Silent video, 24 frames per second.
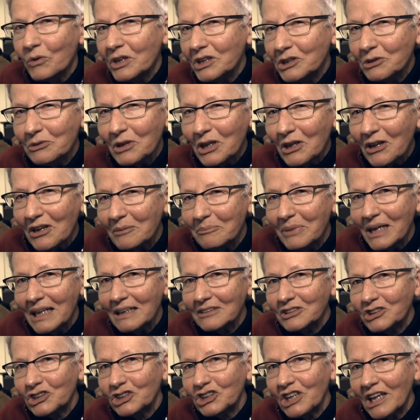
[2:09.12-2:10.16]
We do a lot
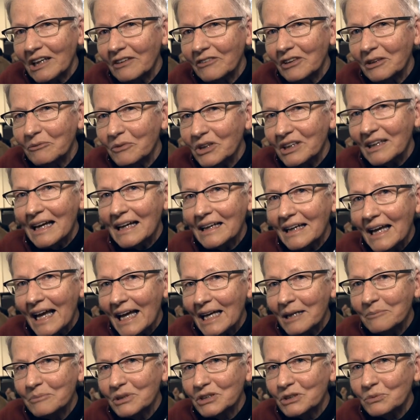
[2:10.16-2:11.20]
about sharing with our
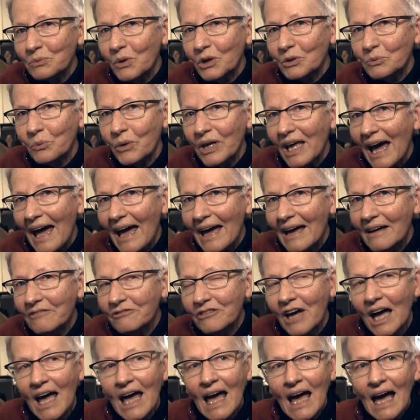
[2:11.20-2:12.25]
neighbours what we have,
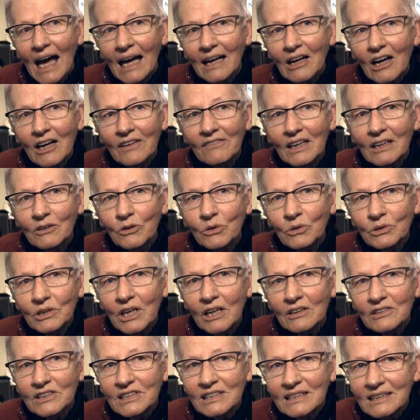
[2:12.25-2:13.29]
and I think all
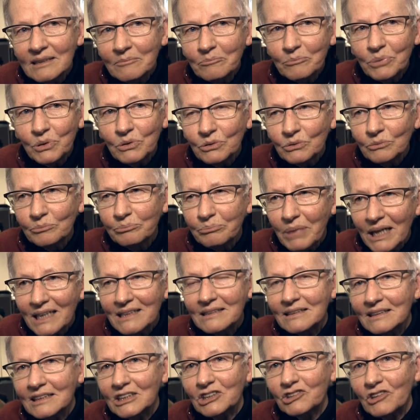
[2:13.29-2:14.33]
those simple
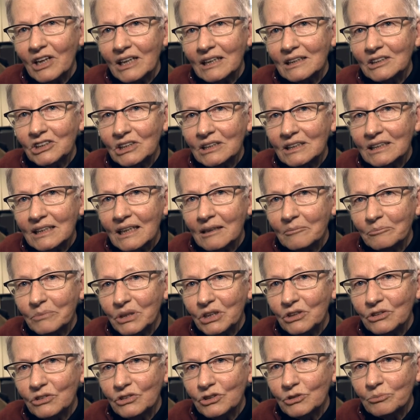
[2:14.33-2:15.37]
basic strategies can be
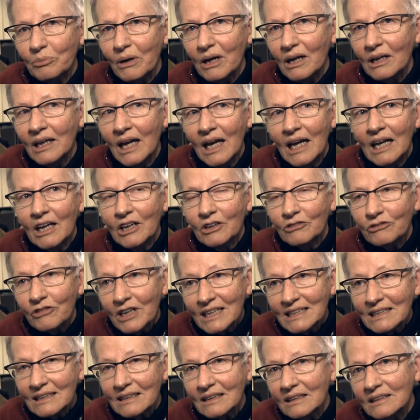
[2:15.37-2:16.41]
used by
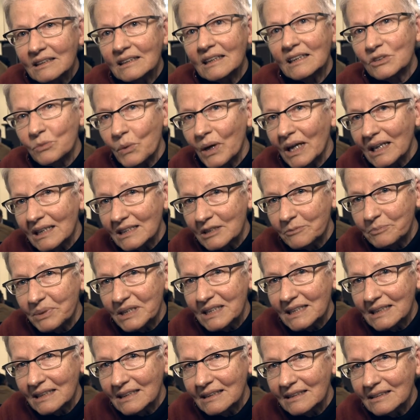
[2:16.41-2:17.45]
residents as well as
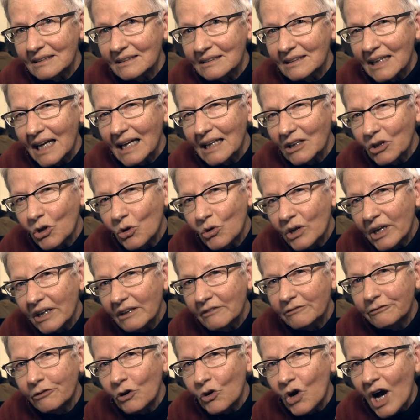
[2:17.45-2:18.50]
businesses, and looking
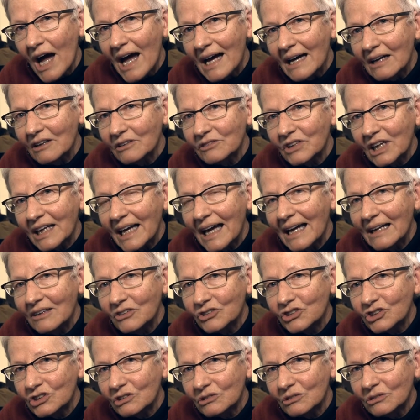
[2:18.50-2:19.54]
for how the
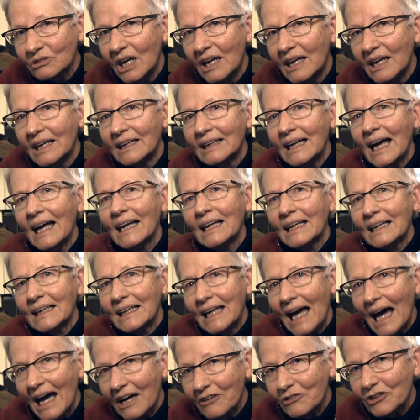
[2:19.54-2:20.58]
council can
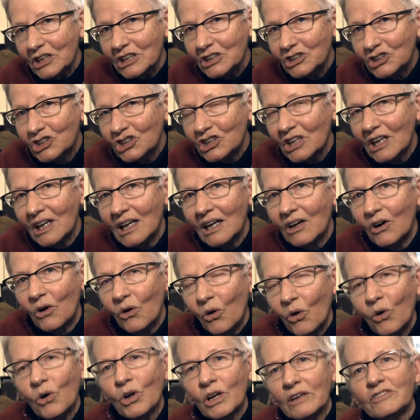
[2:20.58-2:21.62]
encourage
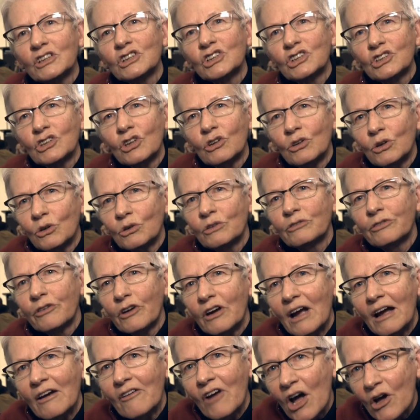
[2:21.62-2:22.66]
all of us to look for
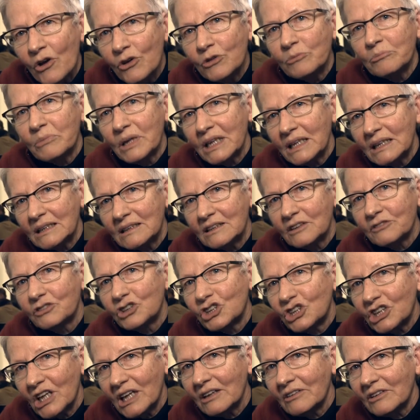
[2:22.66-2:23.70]
our own means of
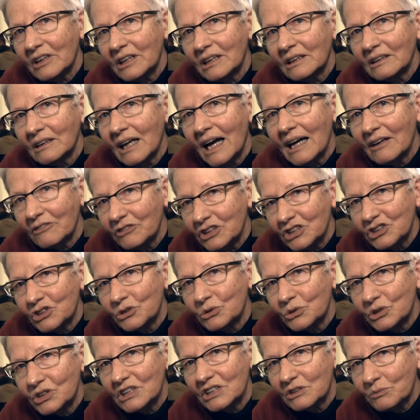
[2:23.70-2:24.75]
sharing our
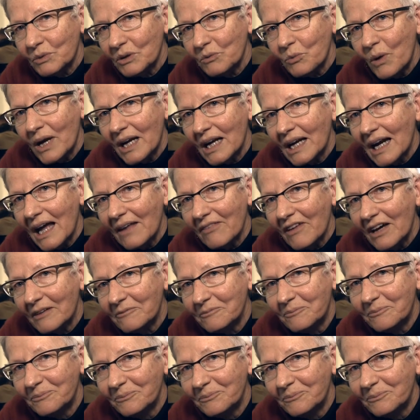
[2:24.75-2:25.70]
resources with one another.